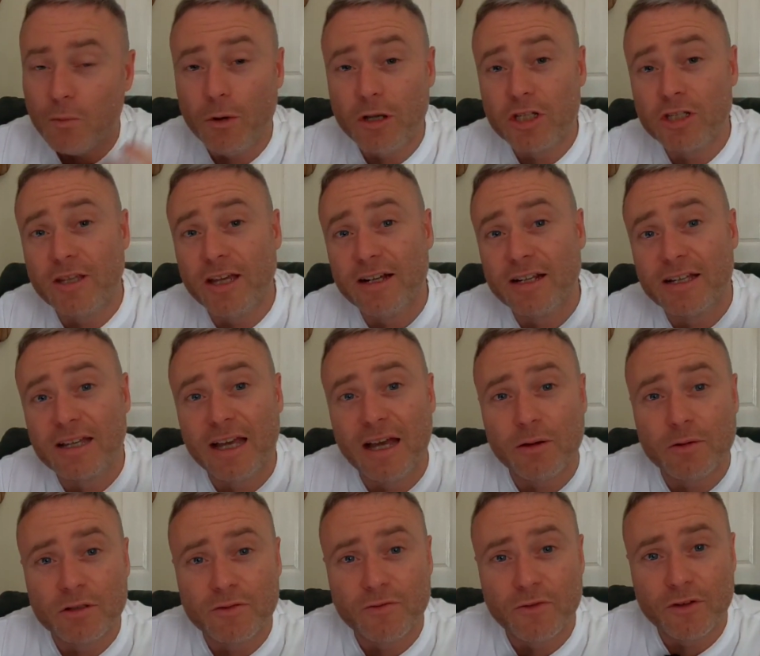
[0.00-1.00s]
which then
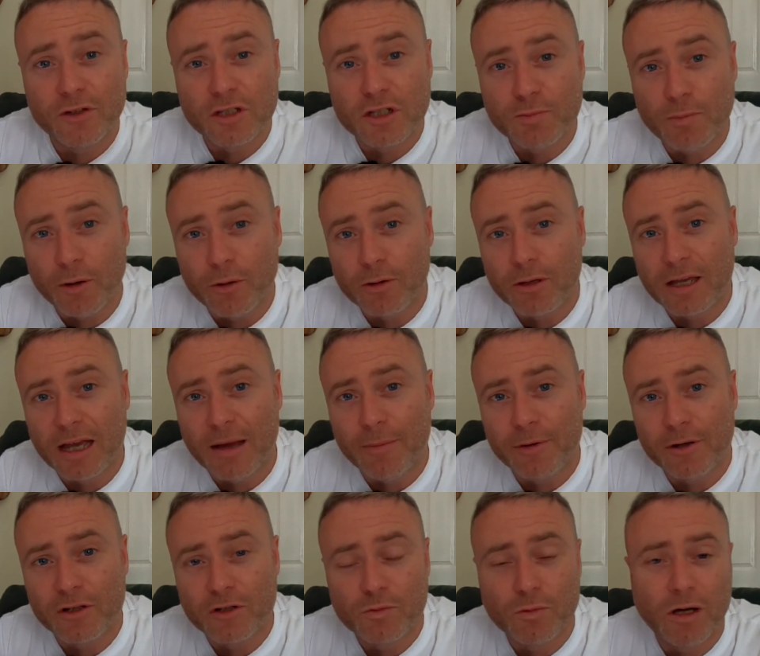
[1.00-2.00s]
accounts for the smoke
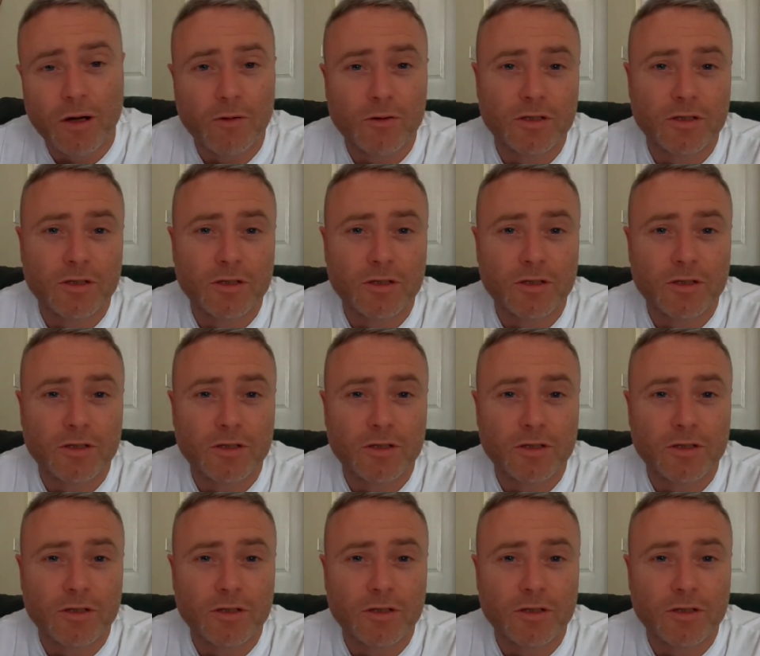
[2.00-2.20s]
gammon as well,